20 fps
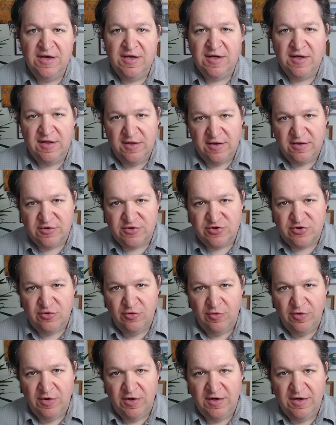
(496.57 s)
clear
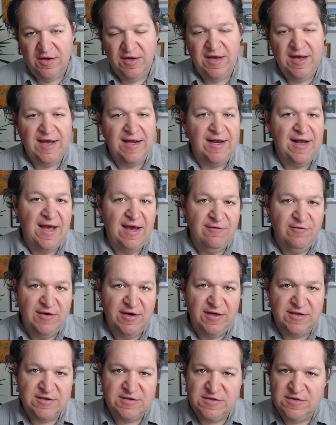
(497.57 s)
scoring, and
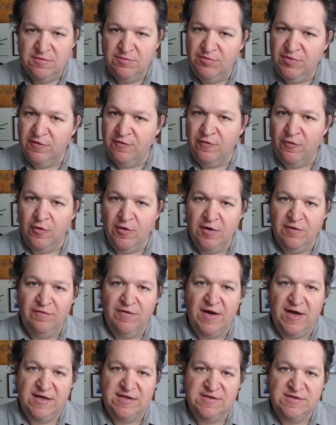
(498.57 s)
evidence before
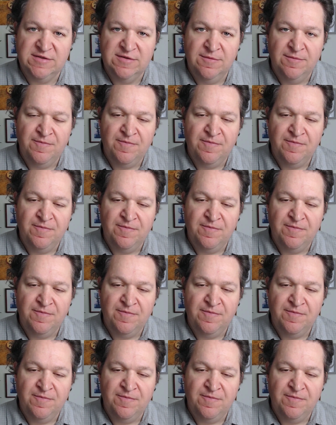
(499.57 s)
advice.